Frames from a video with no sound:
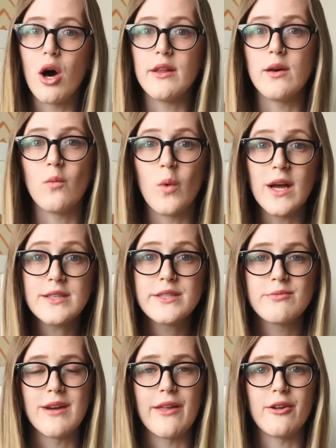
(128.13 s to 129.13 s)
all at
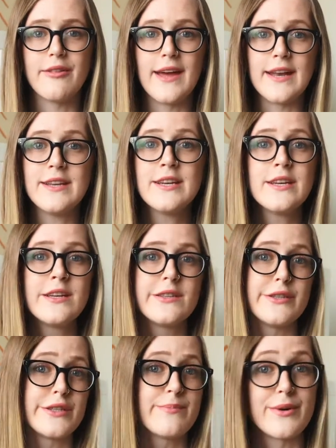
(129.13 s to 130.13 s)
once rather than
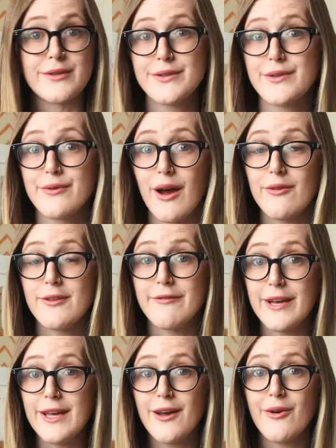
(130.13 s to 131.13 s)
dispersed throughout the
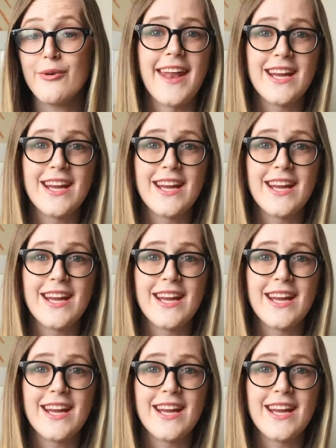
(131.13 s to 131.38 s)
video.